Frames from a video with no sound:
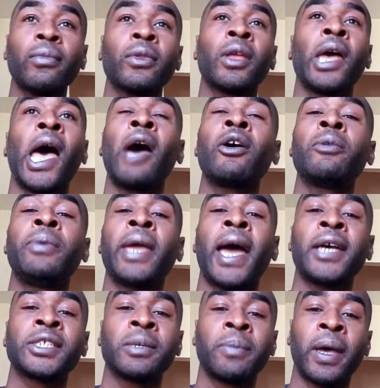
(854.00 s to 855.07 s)
I would be
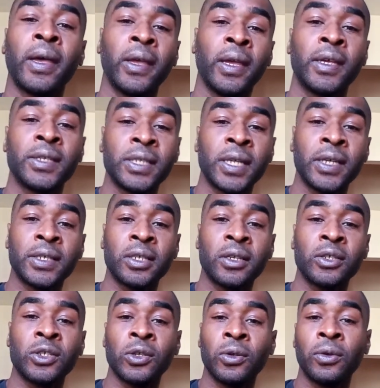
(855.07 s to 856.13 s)
asking my
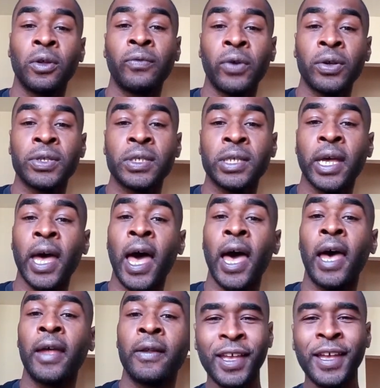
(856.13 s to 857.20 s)
ancestors, universe,
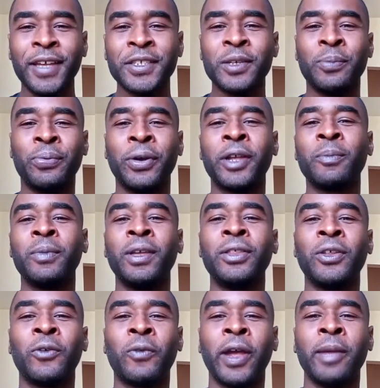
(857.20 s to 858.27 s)
God, to bring me
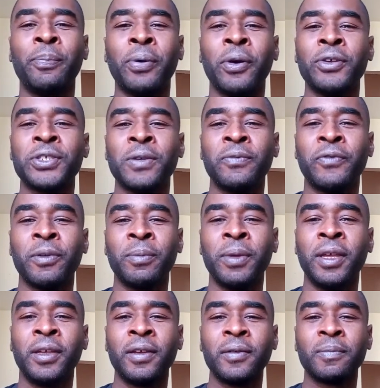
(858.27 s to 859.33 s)
the right person for
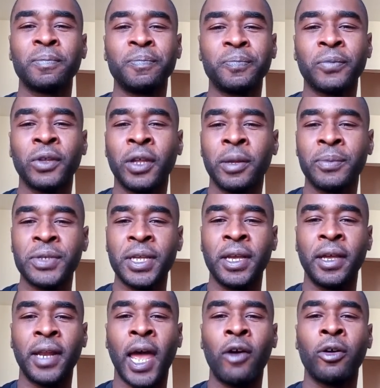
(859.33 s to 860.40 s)
me. You know what I'm
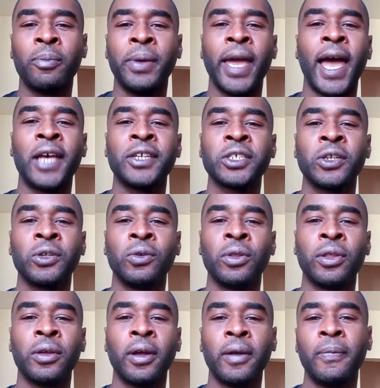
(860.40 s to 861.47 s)
saying? I would be asking
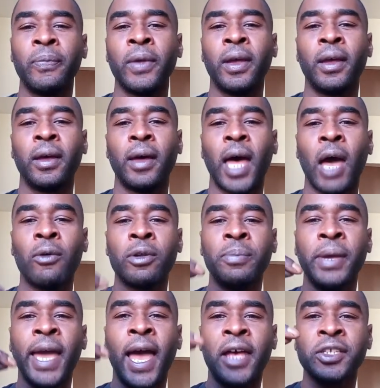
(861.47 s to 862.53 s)

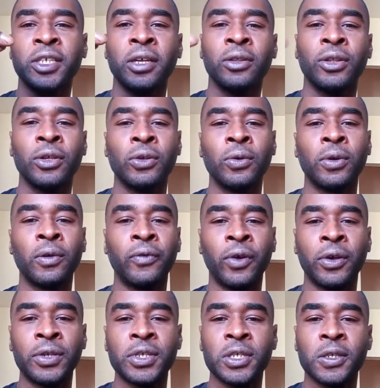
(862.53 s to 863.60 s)
the
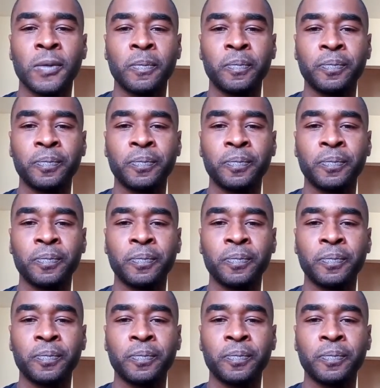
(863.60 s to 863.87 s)
universe